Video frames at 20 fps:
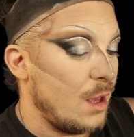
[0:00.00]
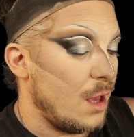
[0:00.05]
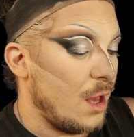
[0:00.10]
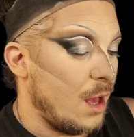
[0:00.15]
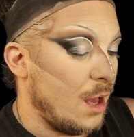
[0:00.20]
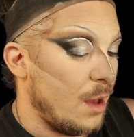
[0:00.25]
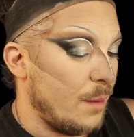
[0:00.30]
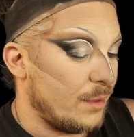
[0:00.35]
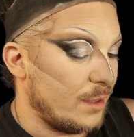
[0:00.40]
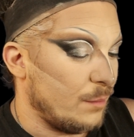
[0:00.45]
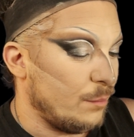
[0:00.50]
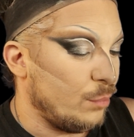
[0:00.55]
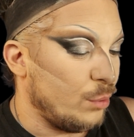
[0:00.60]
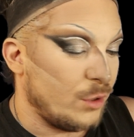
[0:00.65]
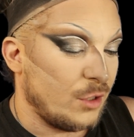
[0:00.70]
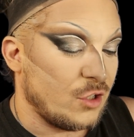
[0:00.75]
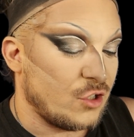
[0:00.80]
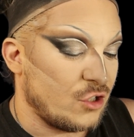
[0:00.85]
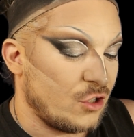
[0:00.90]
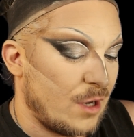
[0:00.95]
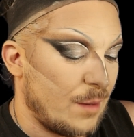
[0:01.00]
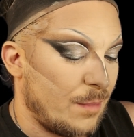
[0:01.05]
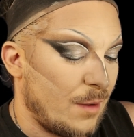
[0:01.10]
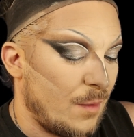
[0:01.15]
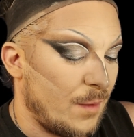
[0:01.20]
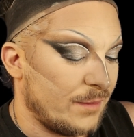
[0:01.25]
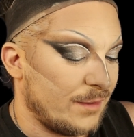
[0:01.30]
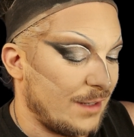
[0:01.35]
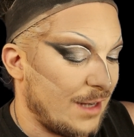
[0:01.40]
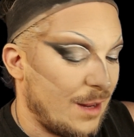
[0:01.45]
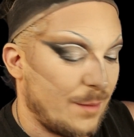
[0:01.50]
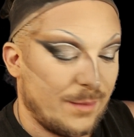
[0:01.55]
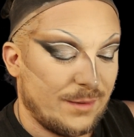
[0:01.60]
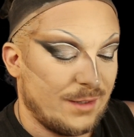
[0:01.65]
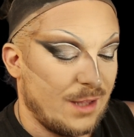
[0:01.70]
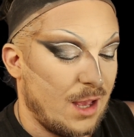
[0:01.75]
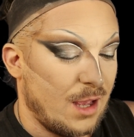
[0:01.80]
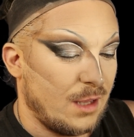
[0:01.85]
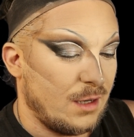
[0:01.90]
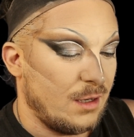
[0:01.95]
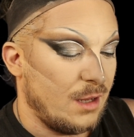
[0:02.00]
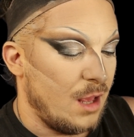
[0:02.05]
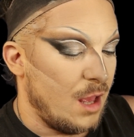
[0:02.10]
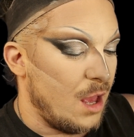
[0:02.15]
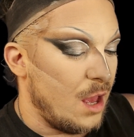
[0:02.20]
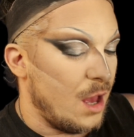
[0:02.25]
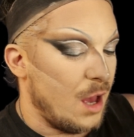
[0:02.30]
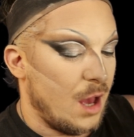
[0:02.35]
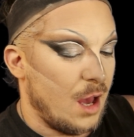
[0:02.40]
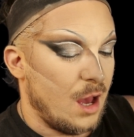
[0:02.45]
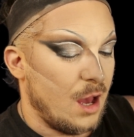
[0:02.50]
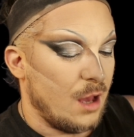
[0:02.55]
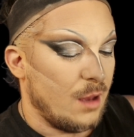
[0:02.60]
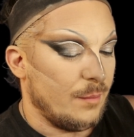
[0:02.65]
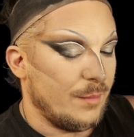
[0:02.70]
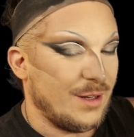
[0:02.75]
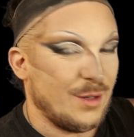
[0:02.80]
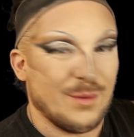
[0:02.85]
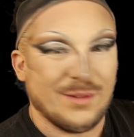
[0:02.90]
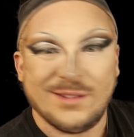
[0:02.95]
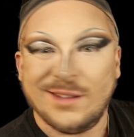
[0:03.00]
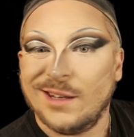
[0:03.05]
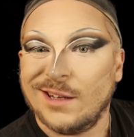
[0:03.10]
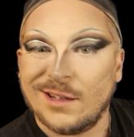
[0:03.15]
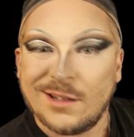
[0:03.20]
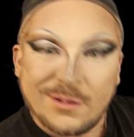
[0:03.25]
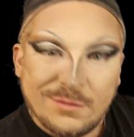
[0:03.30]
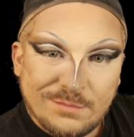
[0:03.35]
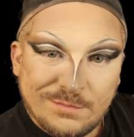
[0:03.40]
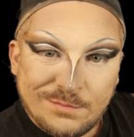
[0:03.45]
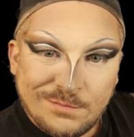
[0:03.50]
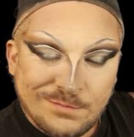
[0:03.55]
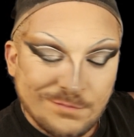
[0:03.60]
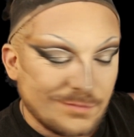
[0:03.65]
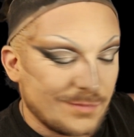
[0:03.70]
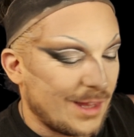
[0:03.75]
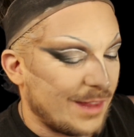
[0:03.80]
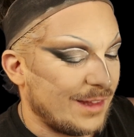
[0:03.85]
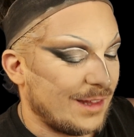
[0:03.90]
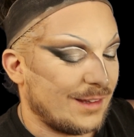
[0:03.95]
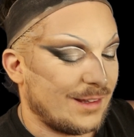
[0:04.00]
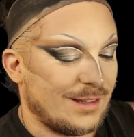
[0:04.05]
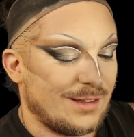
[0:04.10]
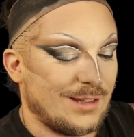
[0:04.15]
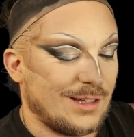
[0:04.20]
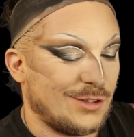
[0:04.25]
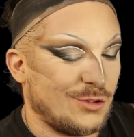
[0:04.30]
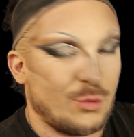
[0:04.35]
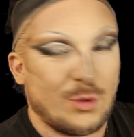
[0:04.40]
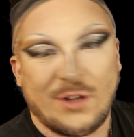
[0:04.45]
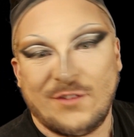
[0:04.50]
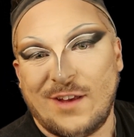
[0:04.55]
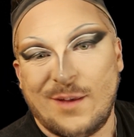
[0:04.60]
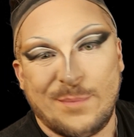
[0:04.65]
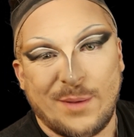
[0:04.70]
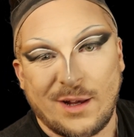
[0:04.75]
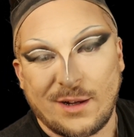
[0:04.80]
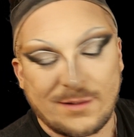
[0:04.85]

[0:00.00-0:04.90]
But I'm pretty sure I bought this on Amazon, and it was like, I think like $25.